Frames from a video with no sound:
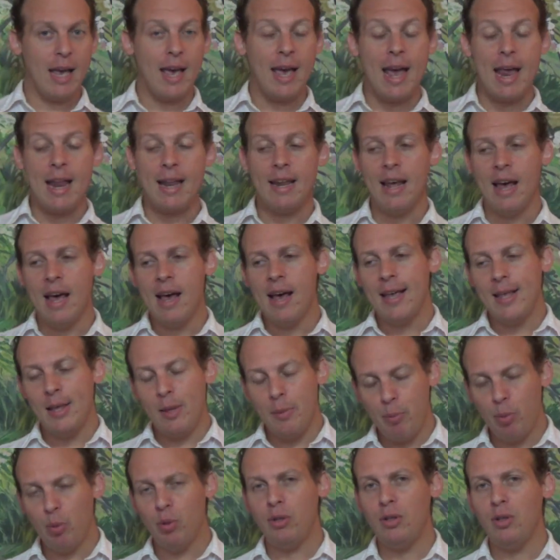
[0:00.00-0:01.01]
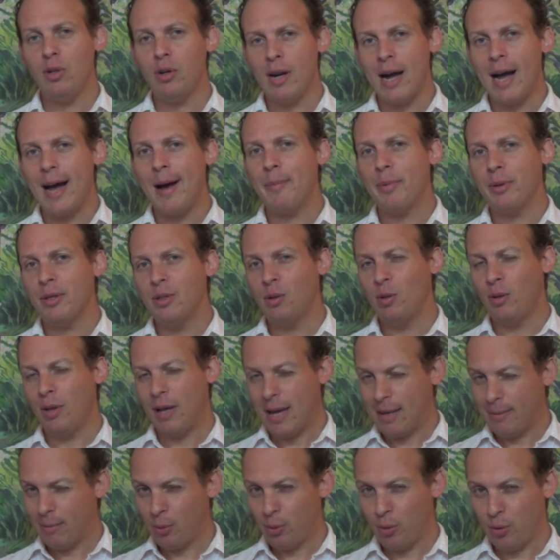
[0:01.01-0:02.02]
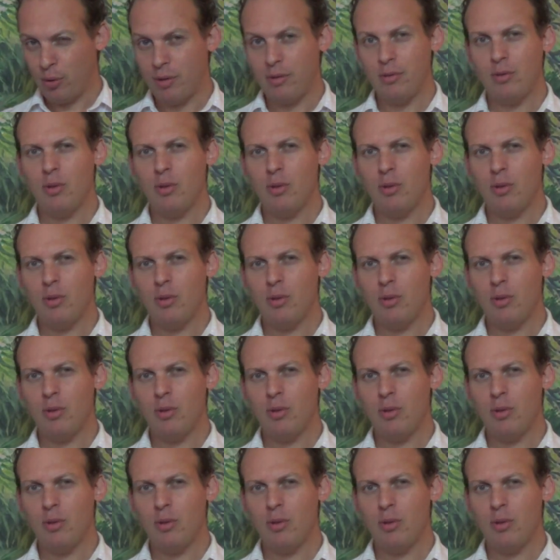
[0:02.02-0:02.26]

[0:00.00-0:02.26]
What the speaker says: and you put your app into the App Store.